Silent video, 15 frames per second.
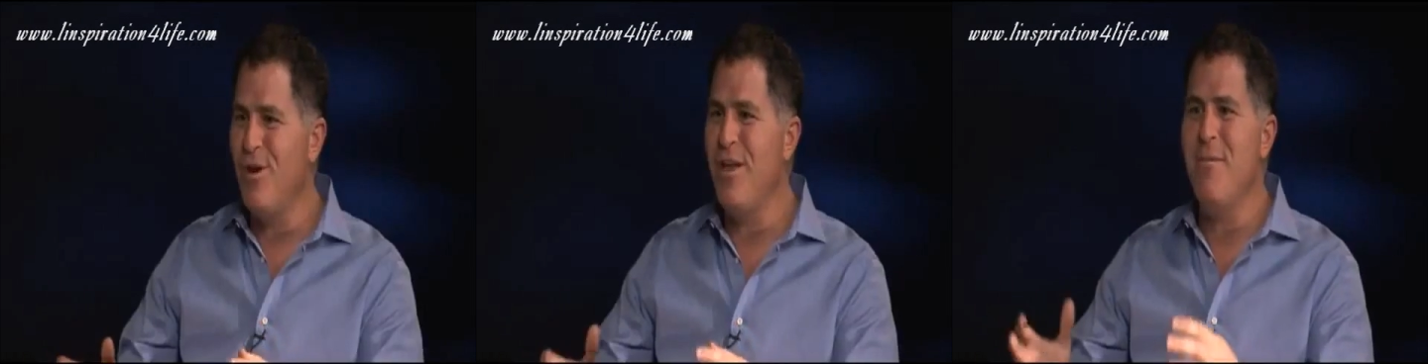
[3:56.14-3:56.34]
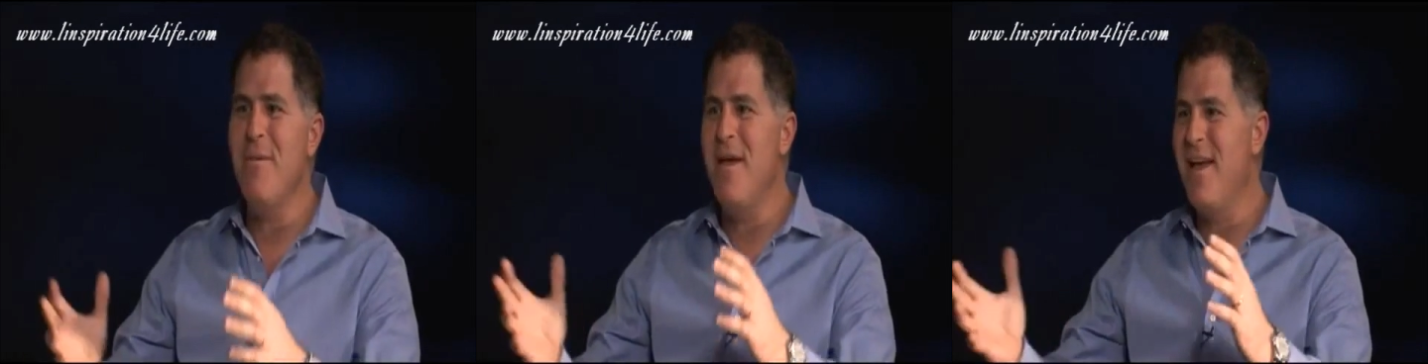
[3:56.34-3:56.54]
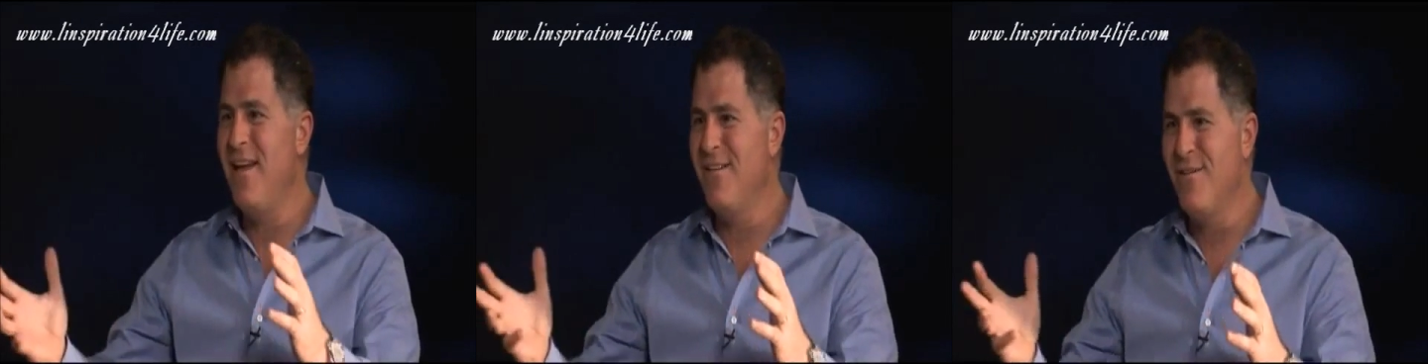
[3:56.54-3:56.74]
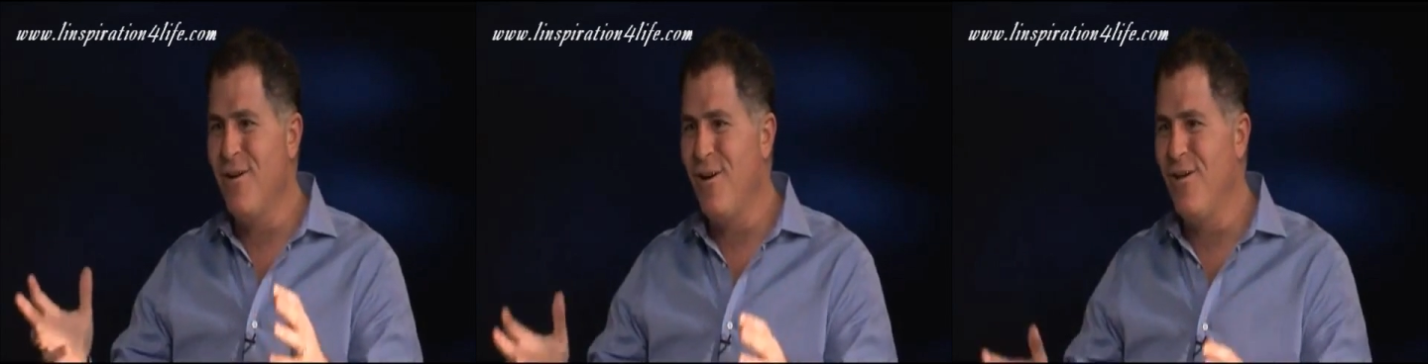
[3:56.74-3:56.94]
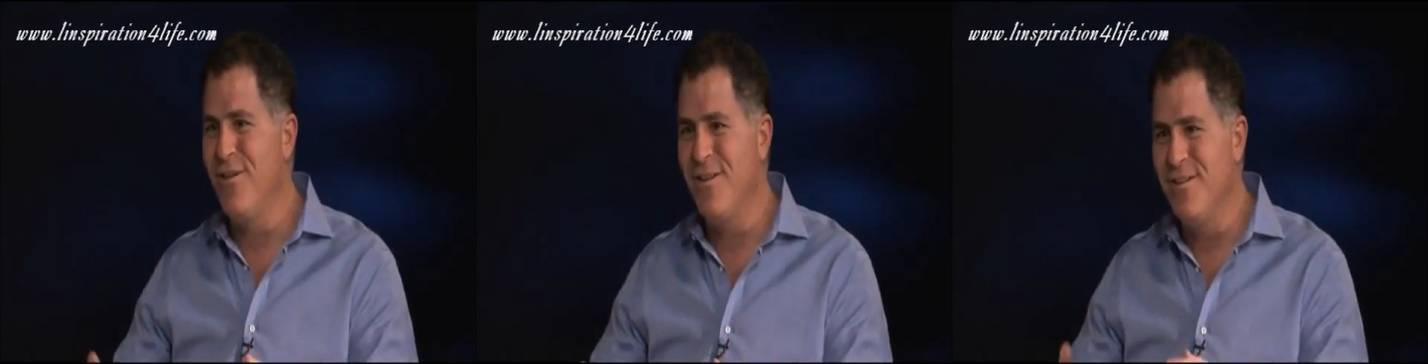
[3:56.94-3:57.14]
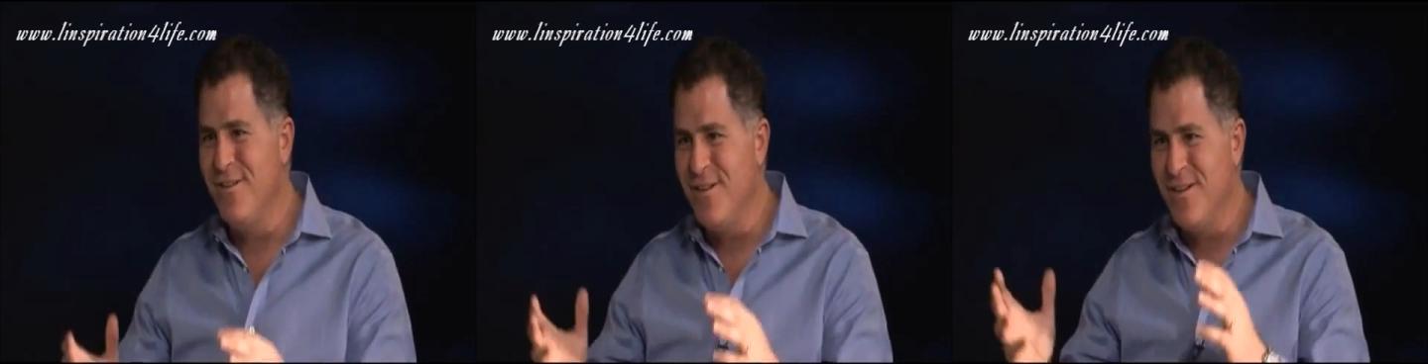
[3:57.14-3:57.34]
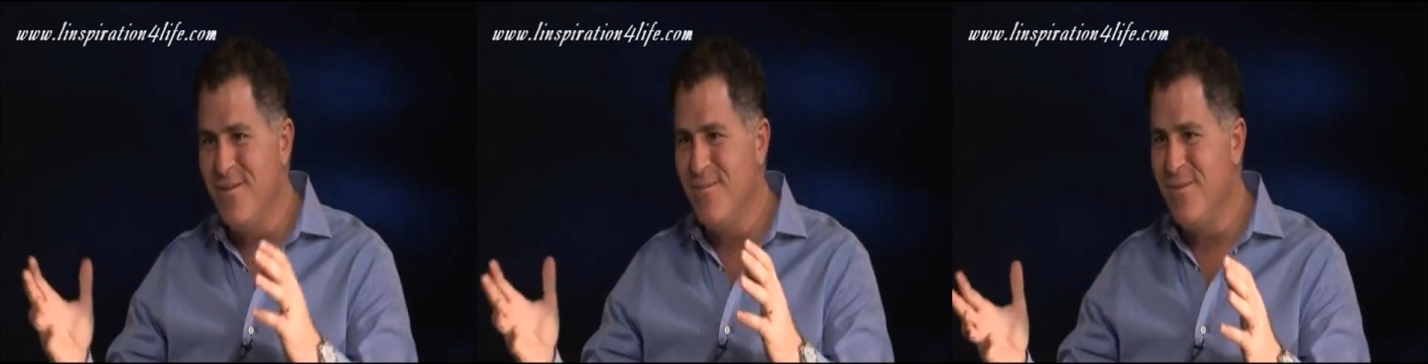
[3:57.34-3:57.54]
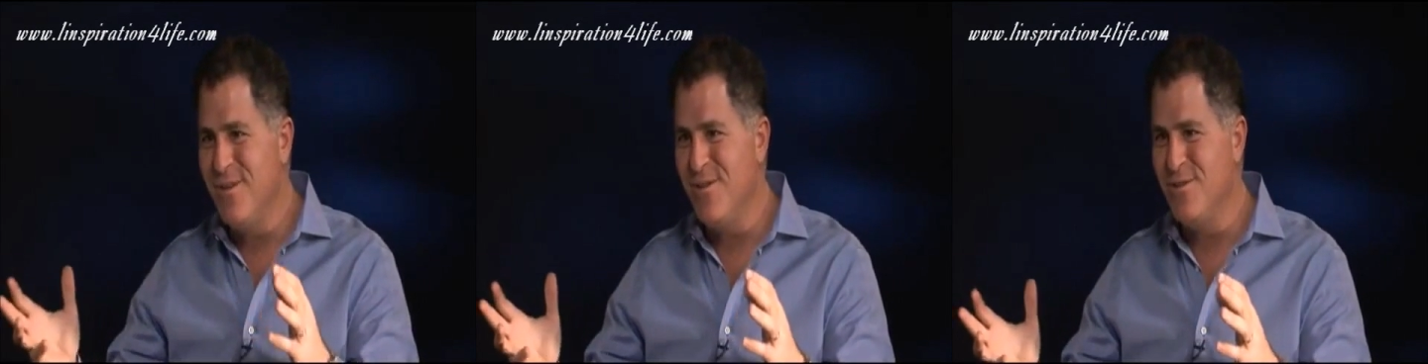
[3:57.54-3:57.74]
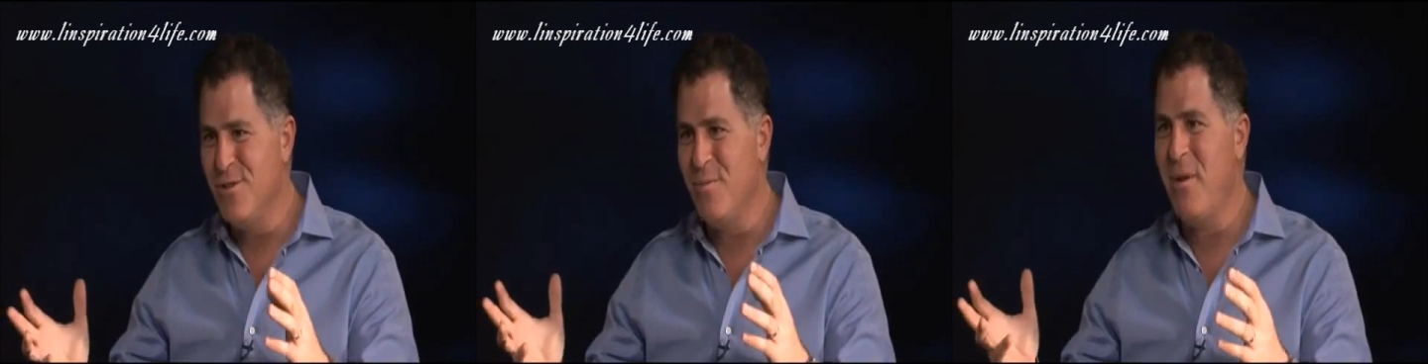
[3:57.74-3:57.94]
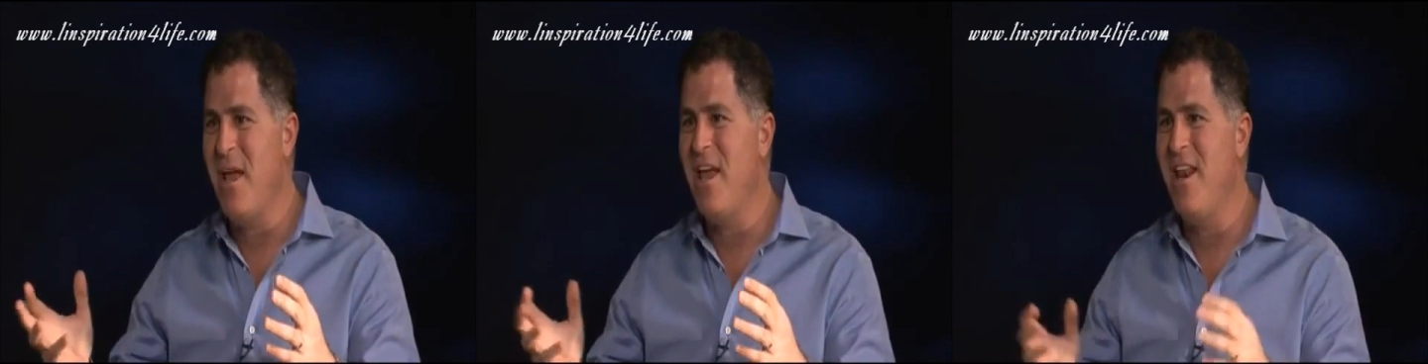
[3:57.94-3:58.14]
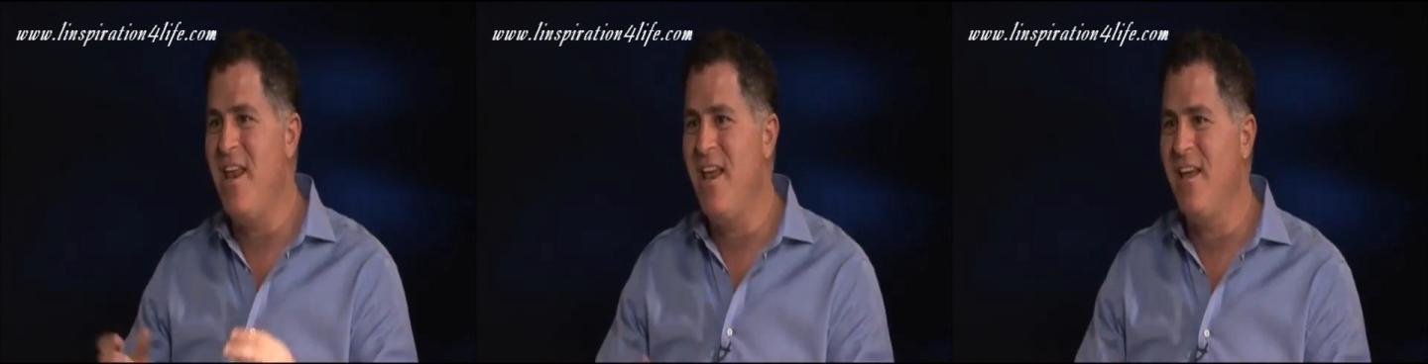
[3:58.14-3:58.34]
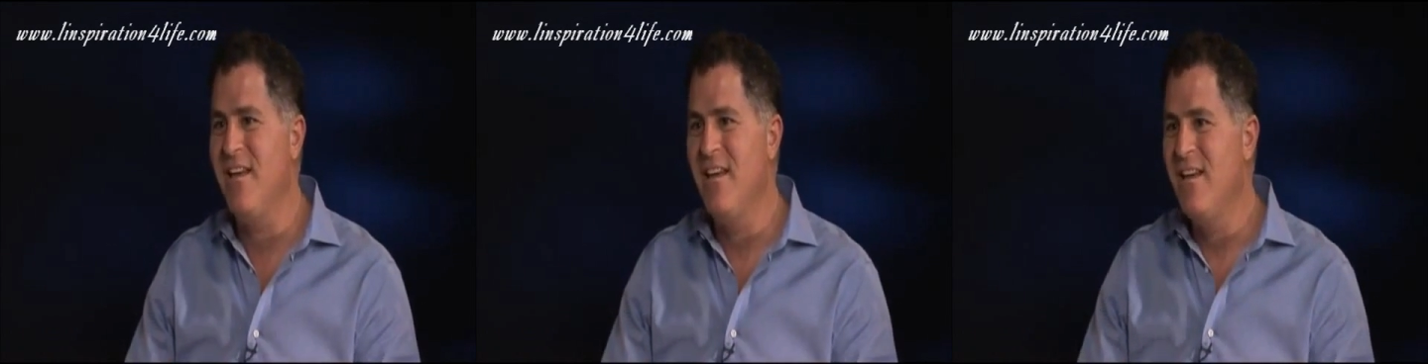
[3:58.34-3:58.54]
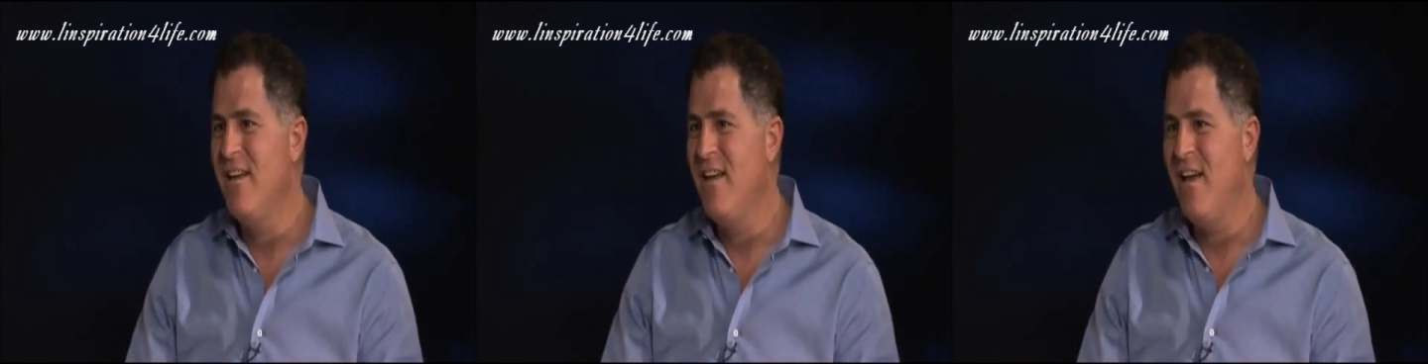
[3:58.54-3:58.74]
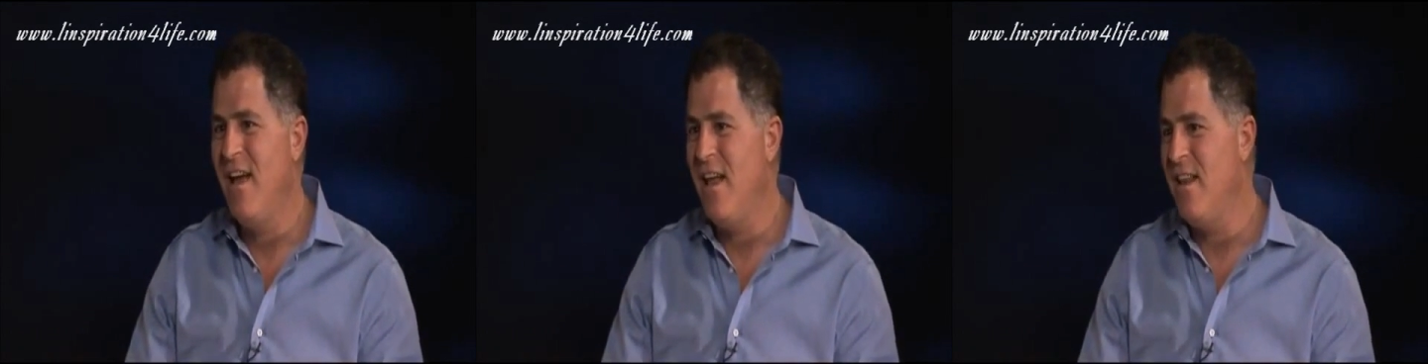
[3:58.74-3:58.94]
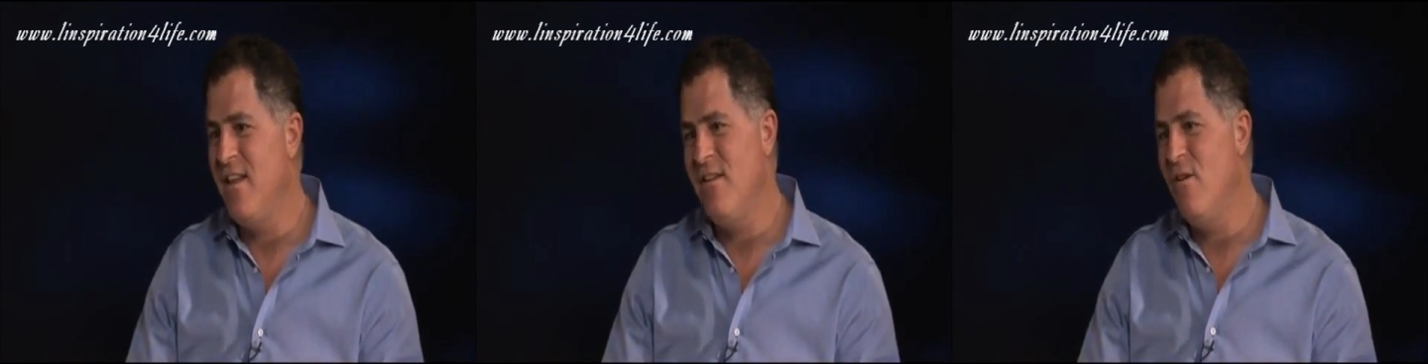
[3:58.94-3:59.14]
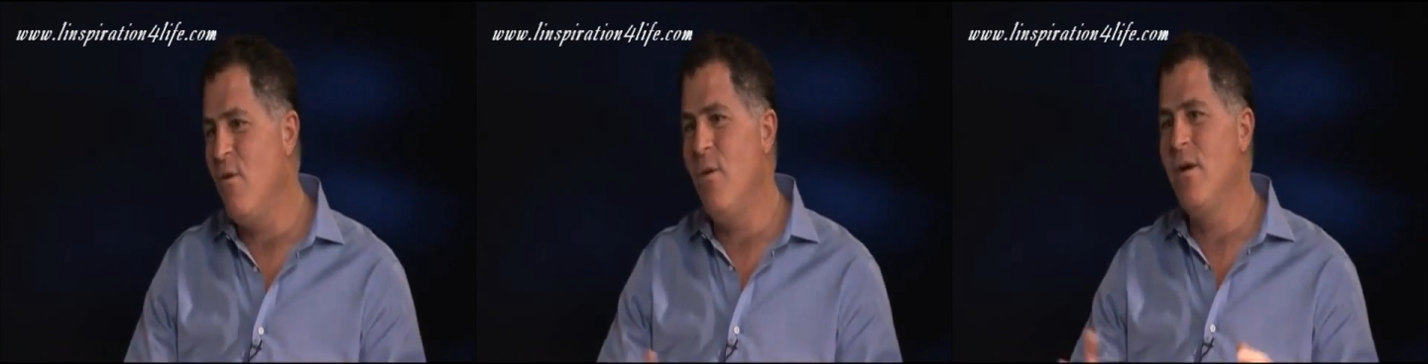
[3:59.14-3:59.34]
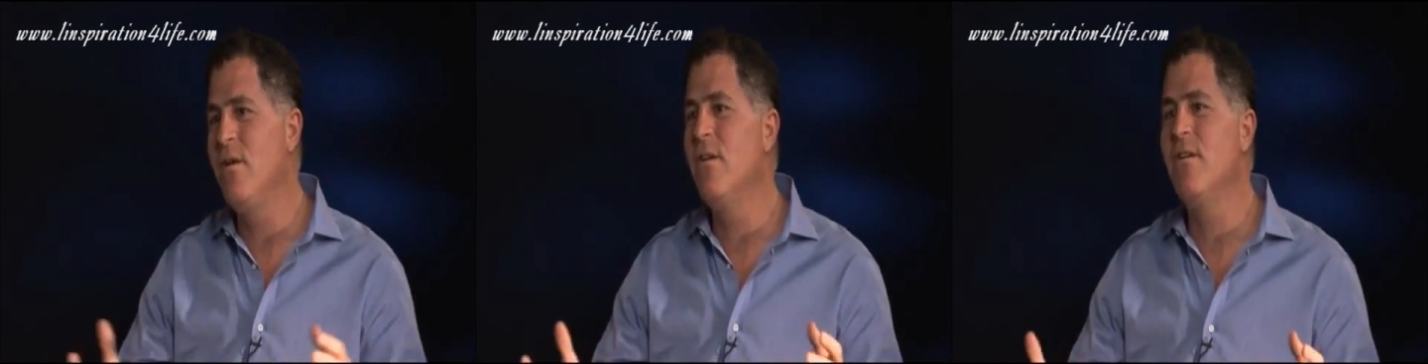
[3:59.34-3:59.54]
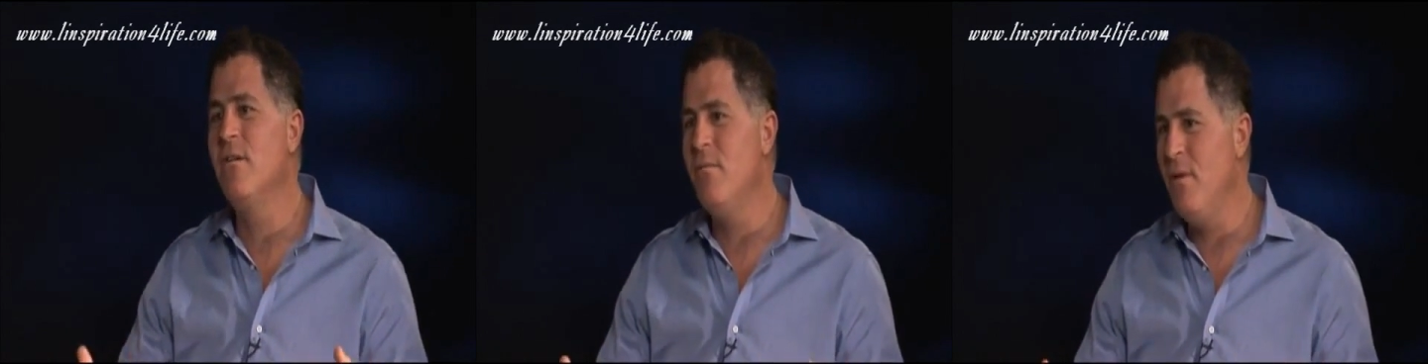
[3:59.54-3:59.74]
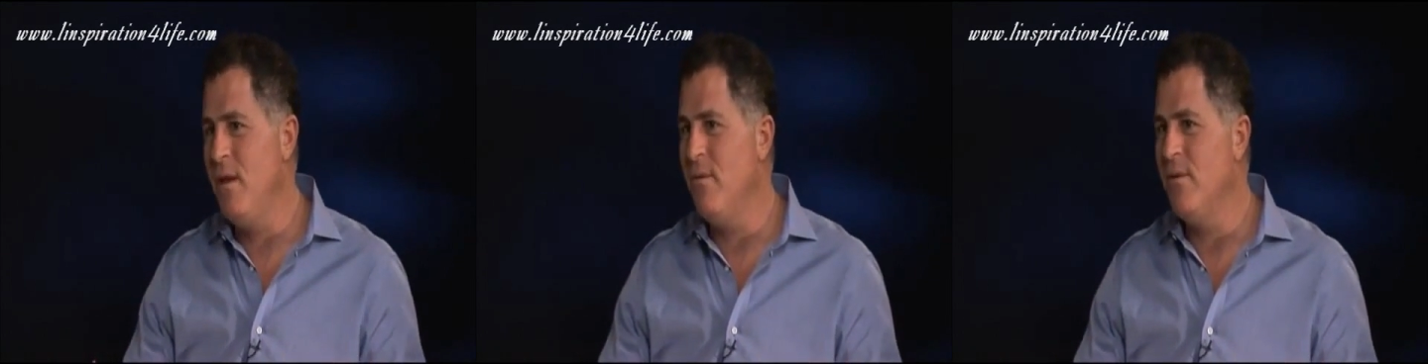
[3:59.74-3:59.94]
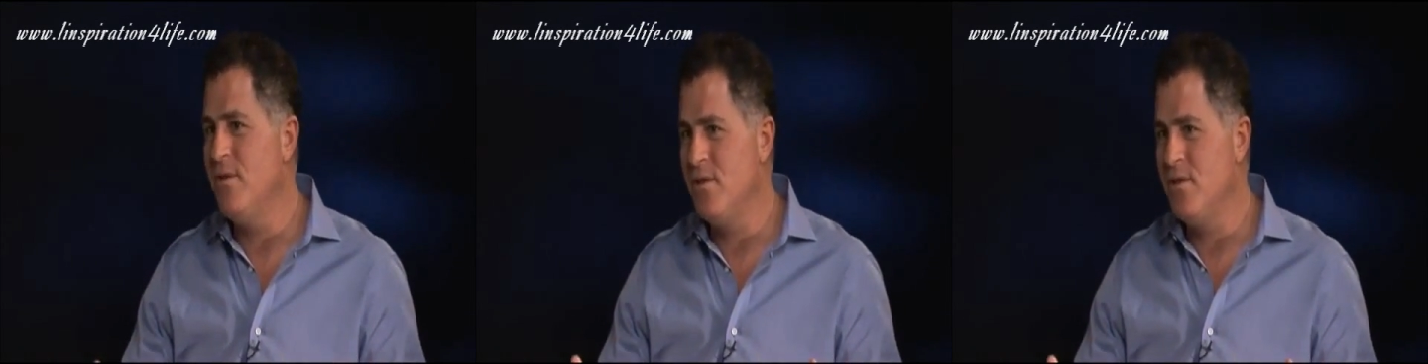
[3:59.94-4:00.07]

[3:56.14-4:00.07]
boogeyman called the Japan Inc., and that no one could compete